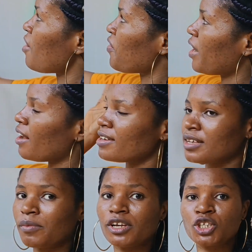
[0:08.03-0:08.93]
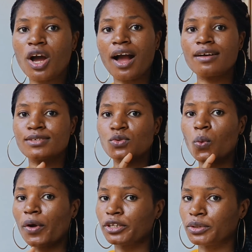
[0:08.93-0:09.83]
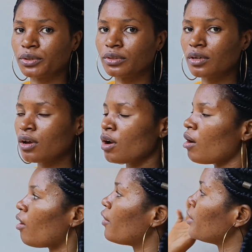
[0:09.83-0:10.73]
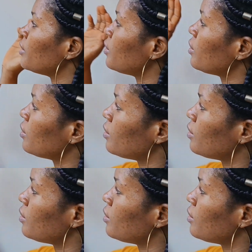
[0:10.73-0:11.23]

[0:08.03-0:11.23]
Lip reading: African Examination Council question on